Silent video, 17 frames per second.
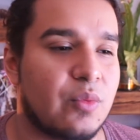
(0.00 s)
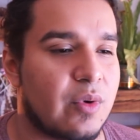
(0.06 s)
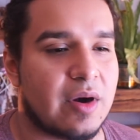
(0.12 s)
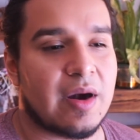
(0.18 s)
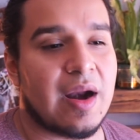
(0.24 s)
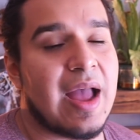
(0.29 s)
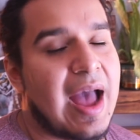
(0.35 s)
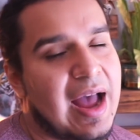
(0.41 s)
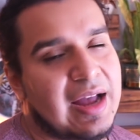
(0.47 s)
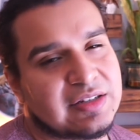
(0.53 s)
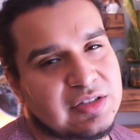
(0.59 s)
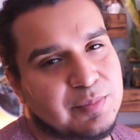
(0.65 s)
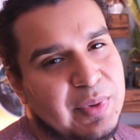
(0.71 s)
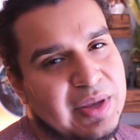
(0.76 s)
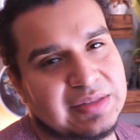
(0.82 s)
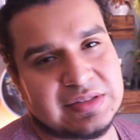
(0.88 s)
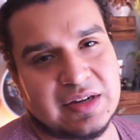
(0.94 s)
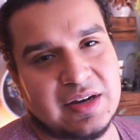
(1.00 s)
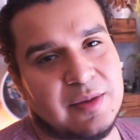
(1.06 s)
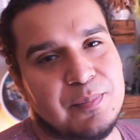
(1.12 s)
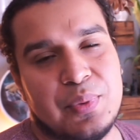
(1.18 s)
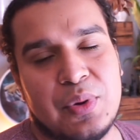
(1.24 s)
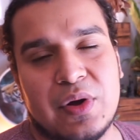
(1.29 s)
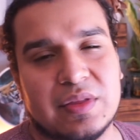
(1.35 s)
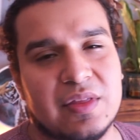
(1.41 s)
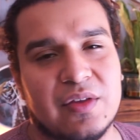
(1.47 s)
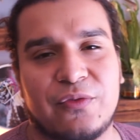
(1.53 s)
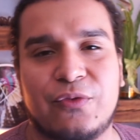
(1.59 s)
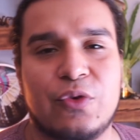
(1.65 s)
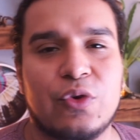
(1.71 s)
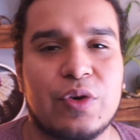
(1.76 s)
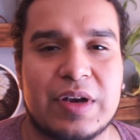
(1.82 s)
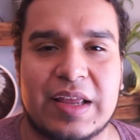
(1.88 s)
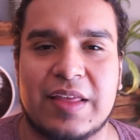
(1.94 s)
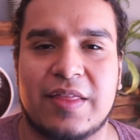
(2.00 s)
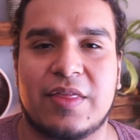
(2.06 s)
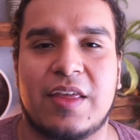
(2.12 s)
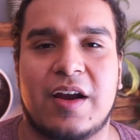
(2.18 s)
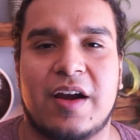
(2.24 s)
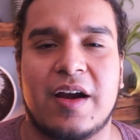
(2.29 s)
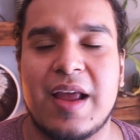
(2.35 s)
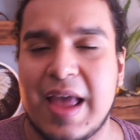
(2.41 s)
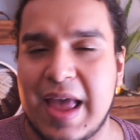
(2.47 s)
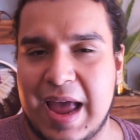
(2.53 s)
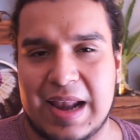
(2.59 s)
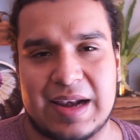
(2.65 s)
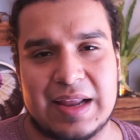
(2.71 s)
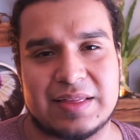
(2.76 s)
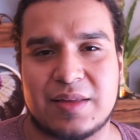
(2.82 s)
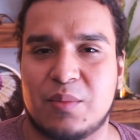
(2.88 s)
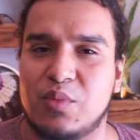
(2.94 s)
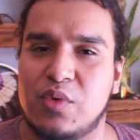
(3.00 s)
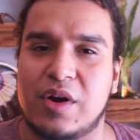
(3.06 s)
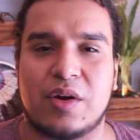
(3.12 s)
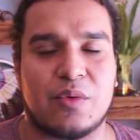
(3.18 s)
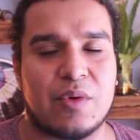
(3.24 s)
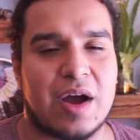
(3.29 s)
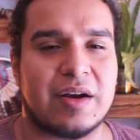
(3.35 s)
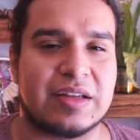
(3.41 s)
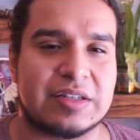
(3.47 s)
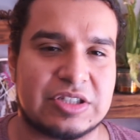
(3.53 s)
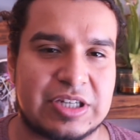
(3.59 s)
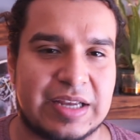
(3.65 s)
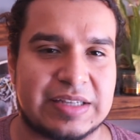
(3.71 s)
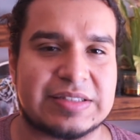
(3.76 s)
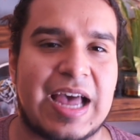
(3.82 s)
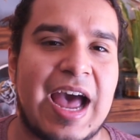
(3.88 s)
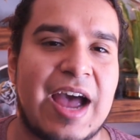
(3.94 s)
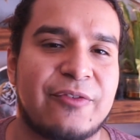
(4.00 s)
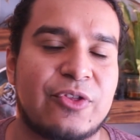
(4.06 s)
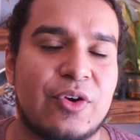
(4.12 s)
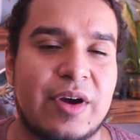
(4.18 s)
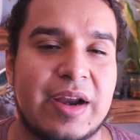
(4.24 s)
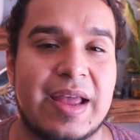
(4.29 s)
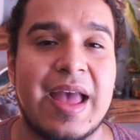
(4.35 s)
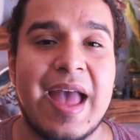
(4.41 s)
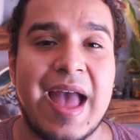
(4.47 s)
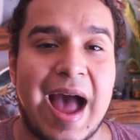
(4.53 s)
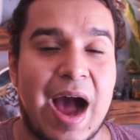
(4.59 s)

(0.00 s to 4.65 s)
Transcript: where I just basically put the food in there and let them run around and chase after it.